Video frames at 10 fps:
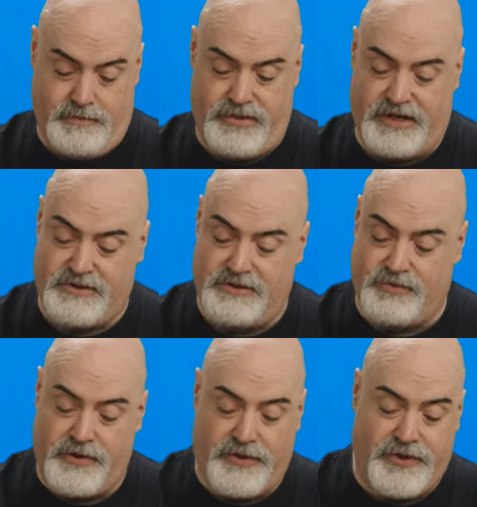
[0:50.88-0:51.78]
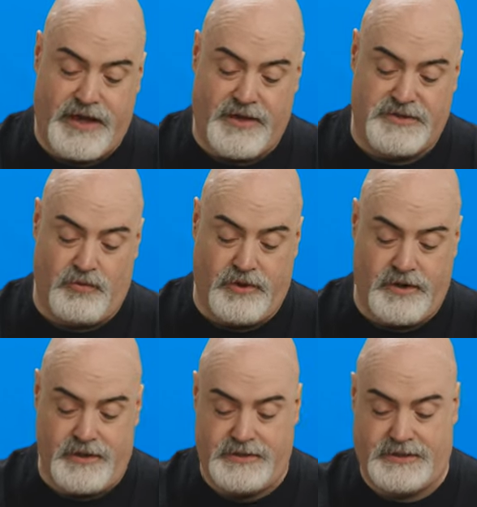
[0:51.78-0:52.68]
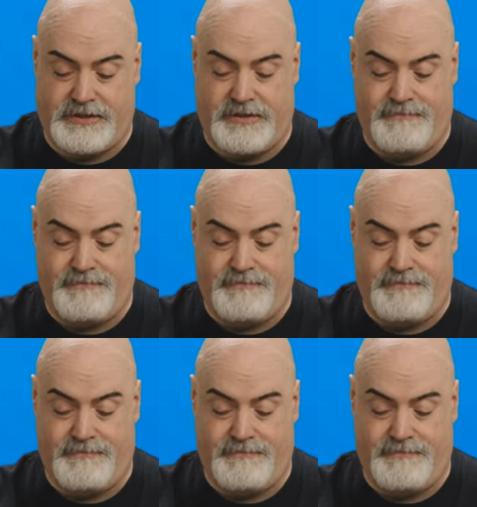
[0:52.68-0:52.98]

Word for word: Picture's worth a thousand words.